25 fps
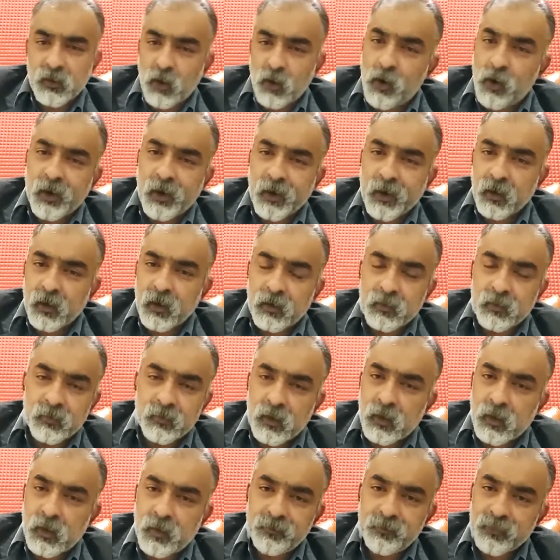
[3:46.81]
oil, a
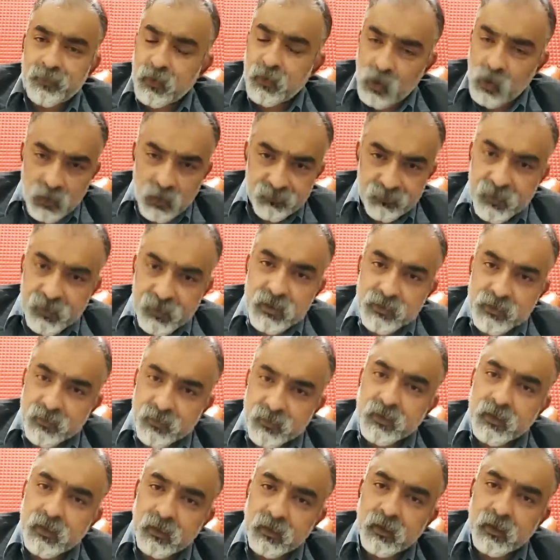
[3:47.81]
um, lot of things
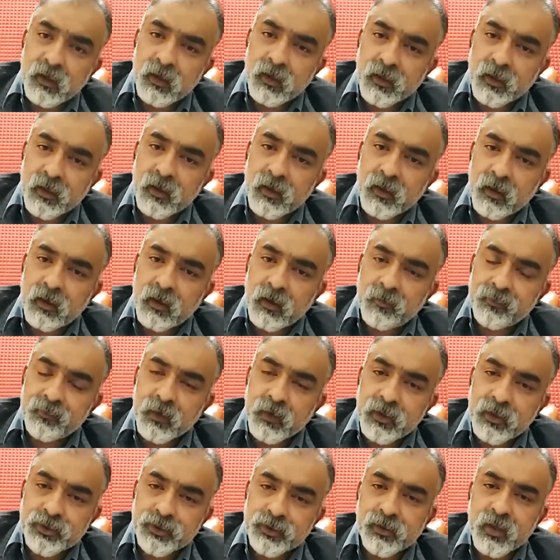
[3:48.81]
within the
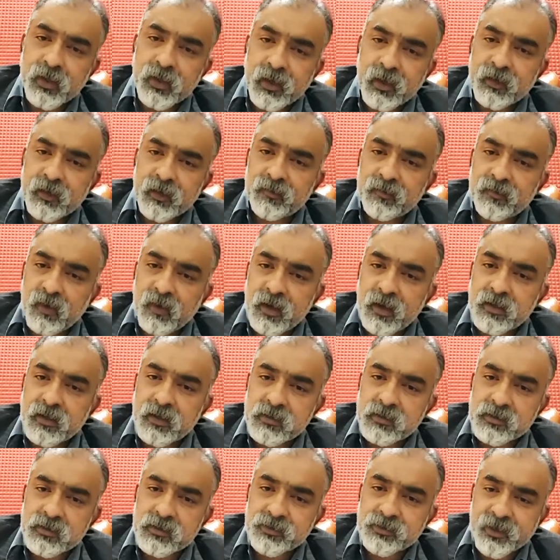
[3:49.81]
um, engineering side,
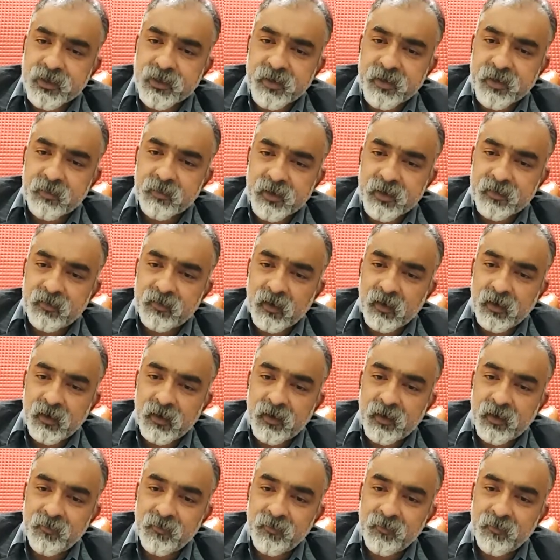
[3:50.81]
sustainability side.